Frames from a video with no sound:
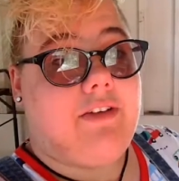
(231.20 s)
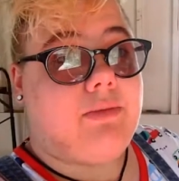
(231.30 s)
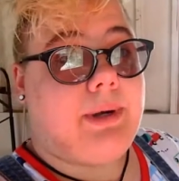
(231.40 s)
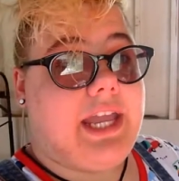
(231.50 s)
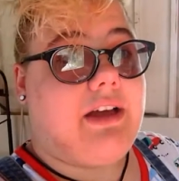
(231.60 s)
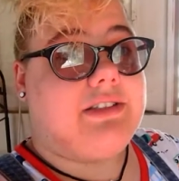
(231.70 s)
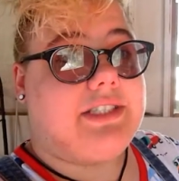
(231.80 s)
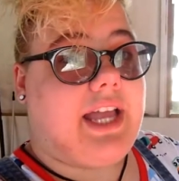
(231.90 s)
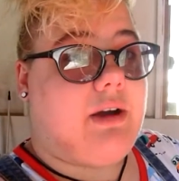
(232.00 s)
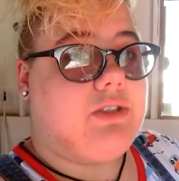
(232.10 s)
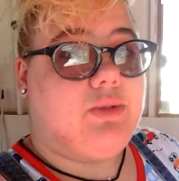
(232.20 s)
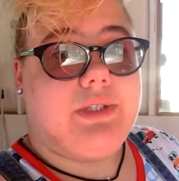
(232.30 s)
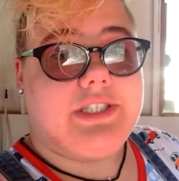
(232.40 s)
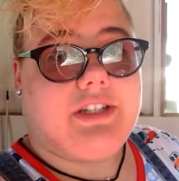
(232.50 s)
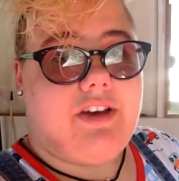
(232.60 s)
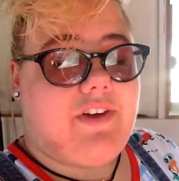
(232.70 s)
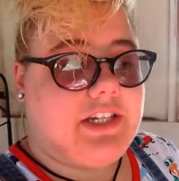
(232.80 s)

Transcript: everybody else is out doing stuff.